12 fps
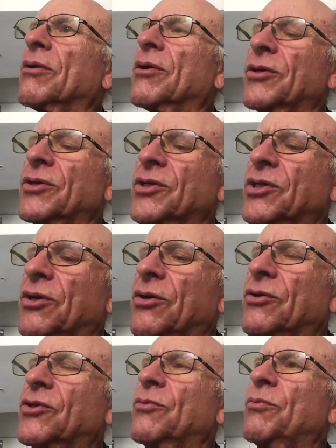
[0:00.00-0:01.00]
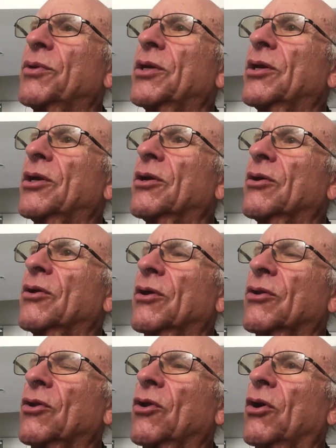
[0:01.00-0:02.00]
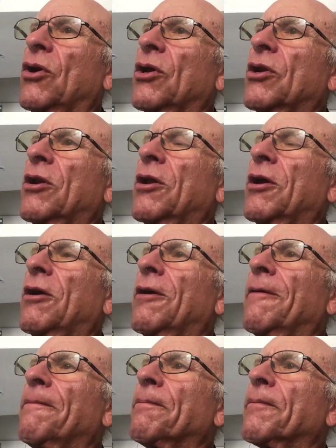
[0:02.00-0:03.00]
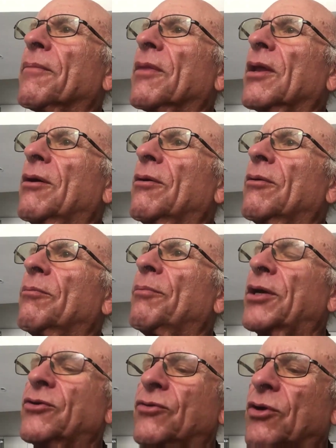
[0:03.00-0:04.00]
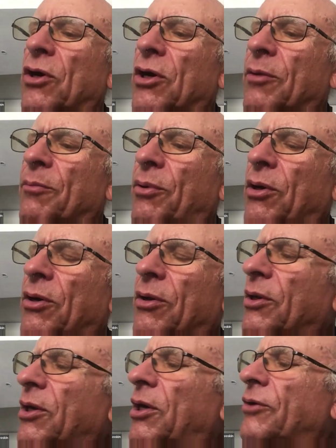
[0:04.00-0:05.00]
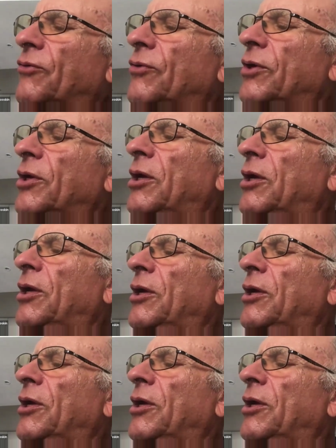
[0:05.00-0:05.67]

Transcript: considered to be a non-patriotic part of the country.